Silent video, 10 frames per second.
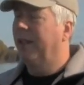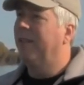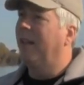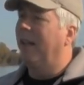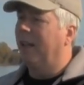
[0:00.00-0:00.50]
I
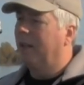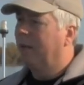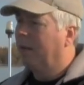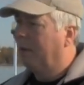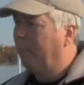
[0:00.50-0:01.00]
saying?
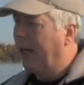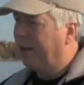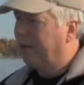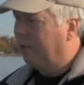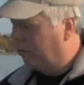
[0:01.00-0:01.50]

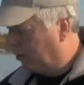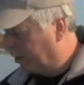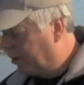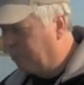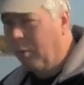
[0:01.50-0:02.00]
Back to
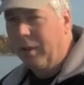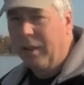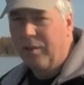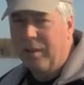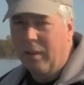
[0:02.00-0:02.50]
supporting
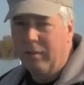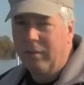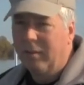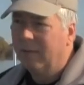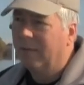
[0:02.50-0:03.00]
yourself
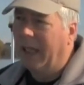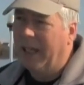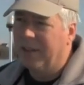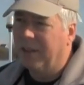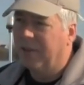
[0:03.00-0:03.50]
as a